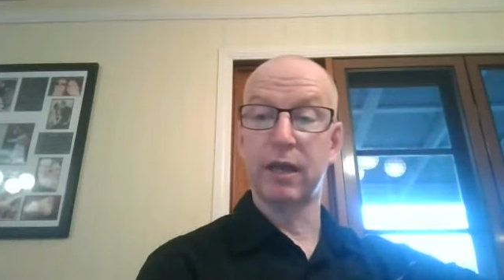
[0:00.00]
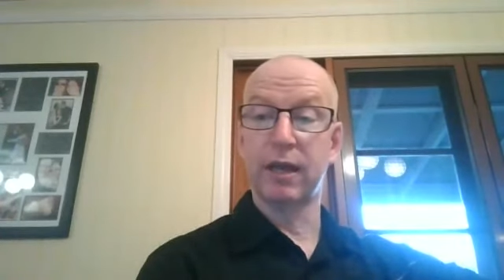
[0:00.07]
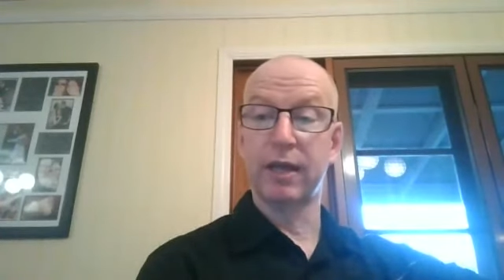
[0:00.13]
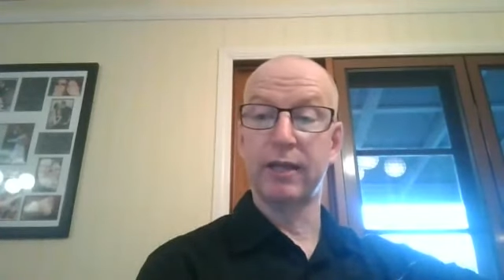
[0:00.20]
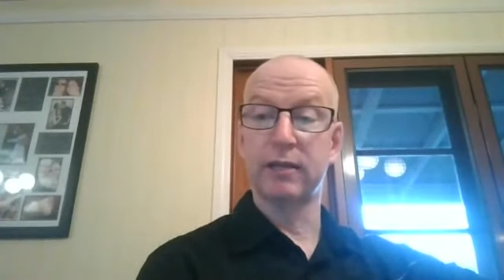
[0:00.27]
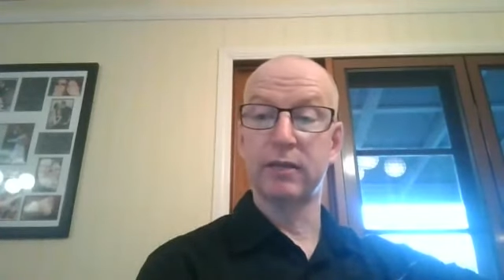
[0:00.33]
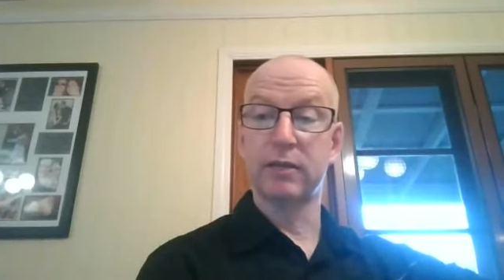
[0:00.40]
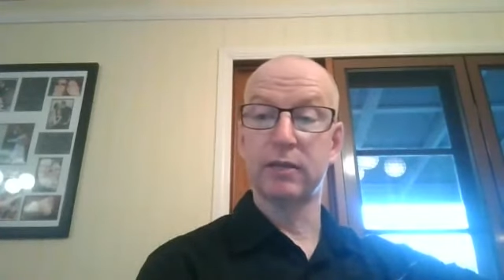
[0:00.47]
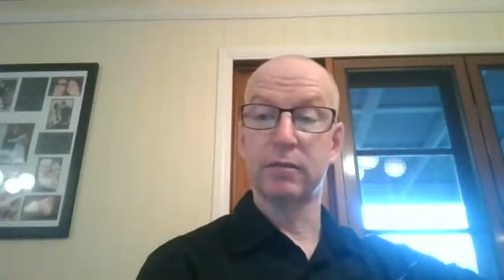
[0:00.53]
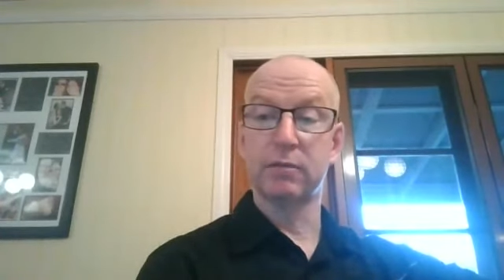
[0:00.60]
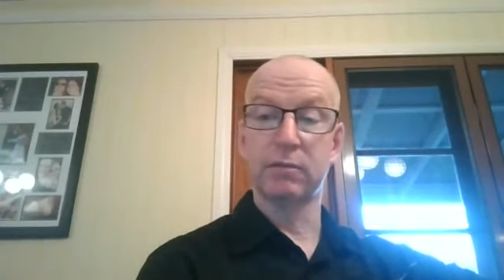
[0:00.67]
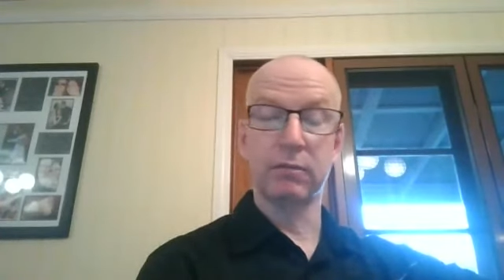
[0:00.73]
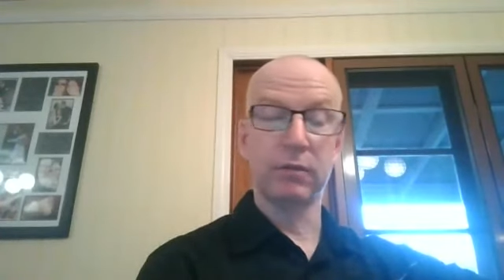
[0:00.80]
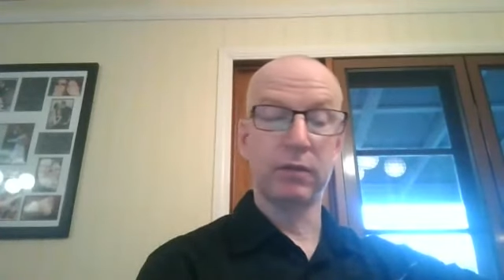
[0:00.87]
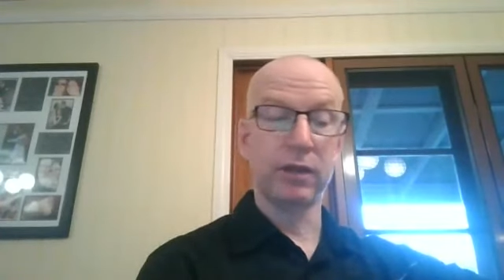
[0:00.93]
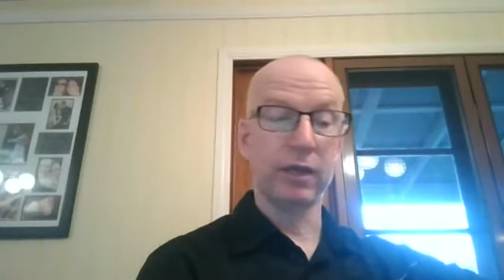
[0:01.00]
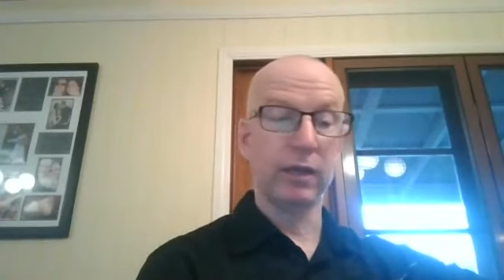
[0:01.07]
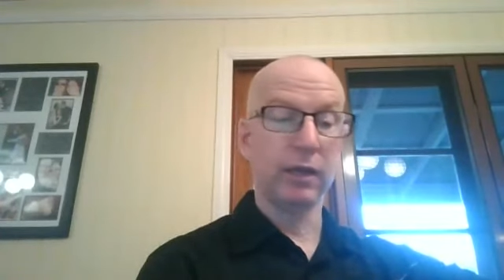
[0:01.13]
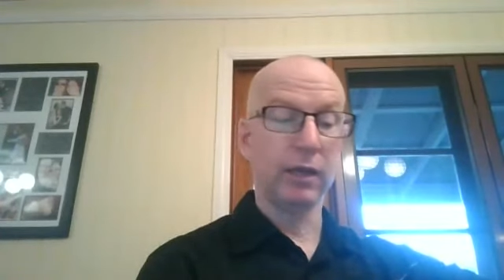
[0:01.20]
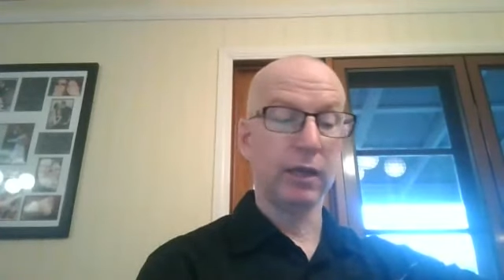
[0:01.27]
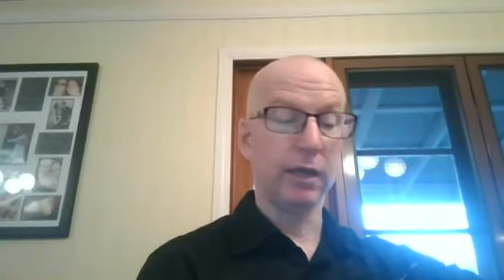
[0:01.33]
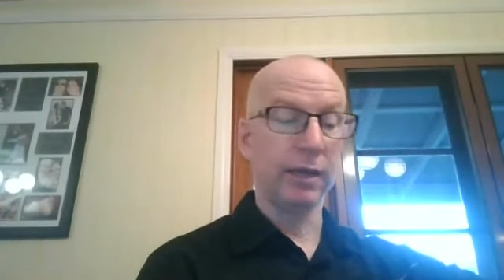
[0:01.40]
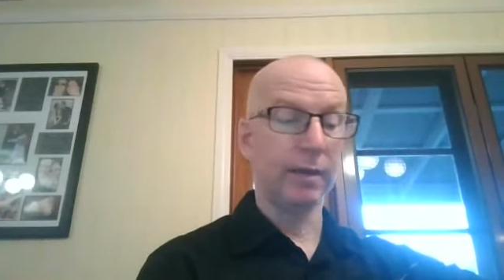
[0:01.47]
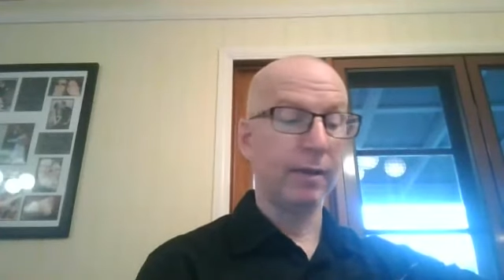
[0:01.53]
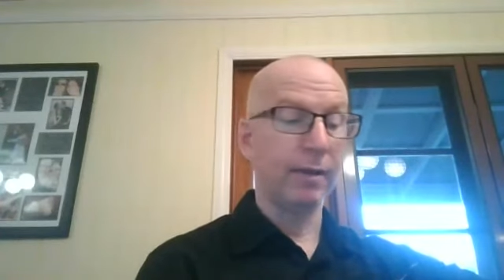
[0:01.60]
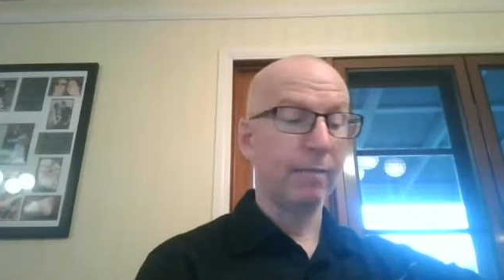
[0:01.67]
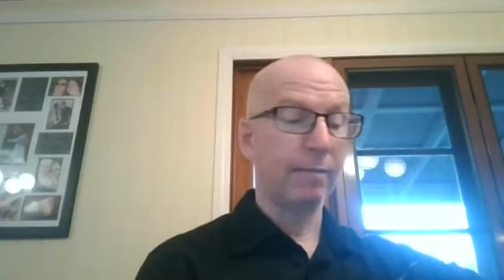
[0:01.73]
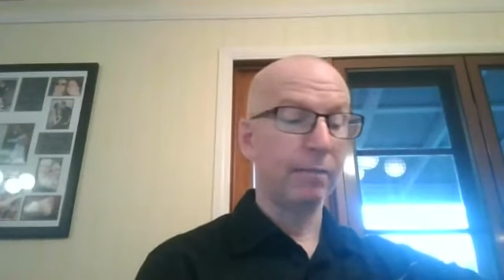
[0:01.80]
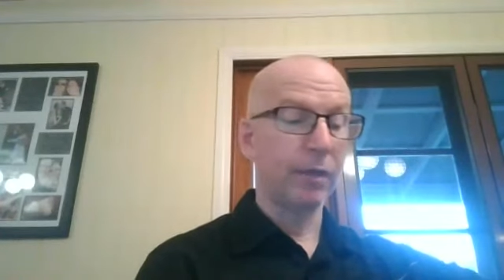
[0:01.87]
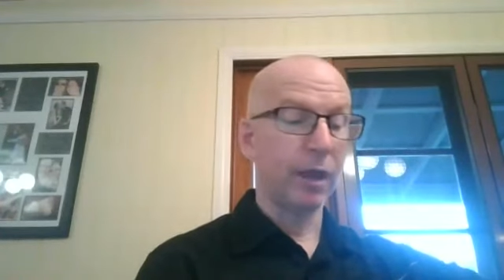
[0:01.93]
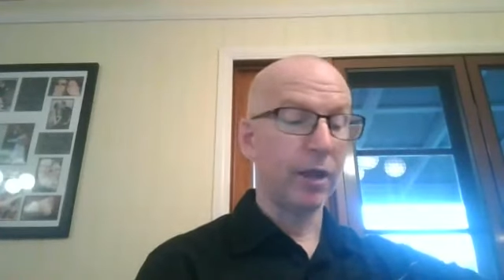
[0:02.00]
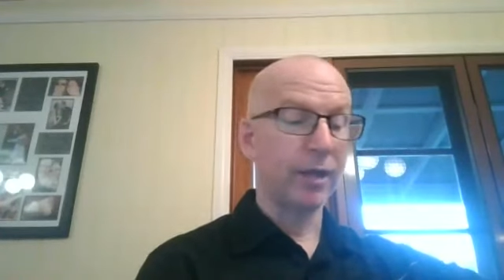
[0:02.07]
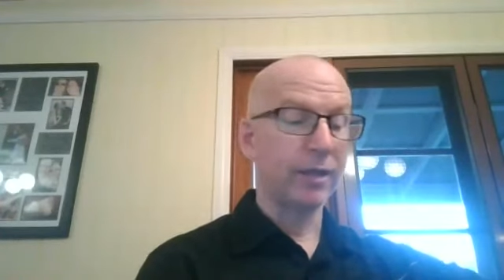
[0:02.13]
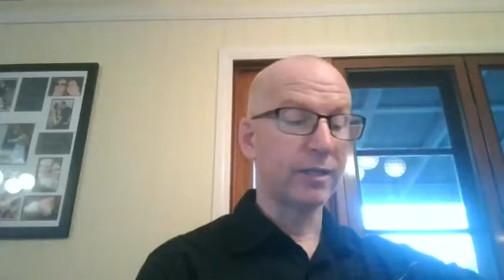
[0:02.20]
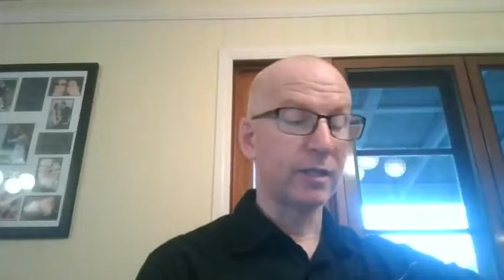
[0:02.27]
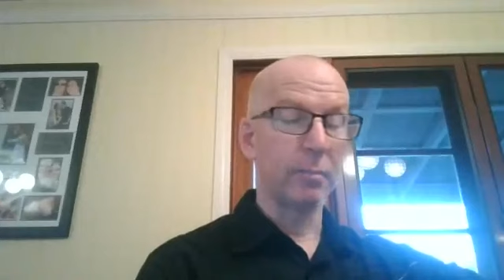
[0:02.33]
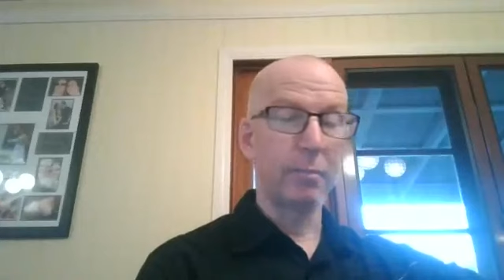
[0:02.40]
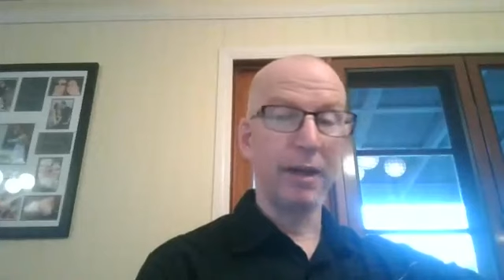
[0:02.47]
is I guess the